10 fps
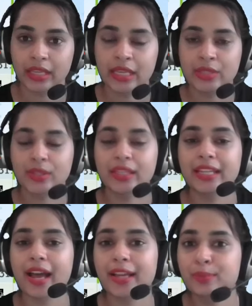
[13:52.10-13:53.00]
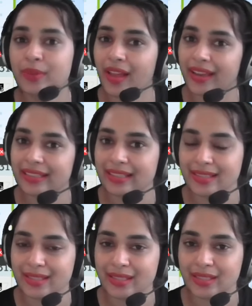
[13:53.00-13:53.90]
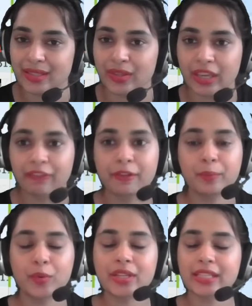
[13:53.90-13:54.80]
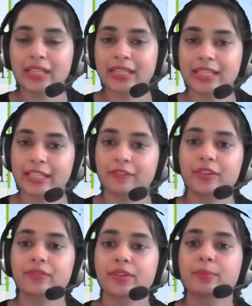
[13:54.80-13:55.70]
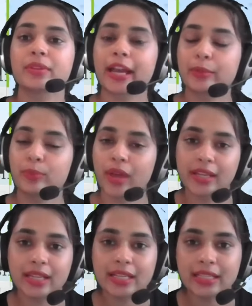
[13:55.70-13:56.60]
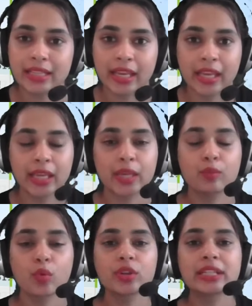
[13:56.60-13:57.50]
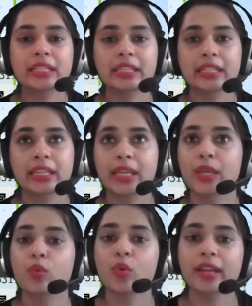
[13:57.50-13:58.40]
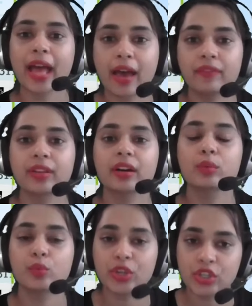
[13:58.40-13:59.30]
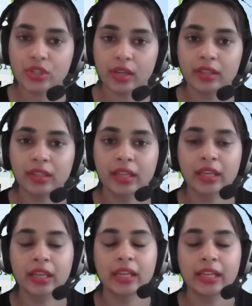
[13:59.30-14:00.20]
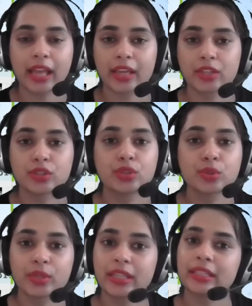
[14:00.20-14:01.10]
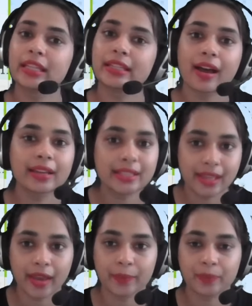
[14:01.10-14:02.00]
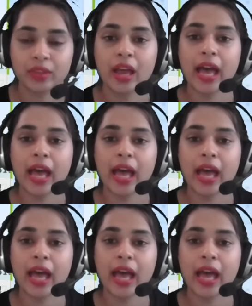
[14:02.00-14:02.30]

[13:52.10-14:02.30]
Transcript: So the night blindness. If a person is suffering from night blindness, he won't he won't have the vision like during the night time.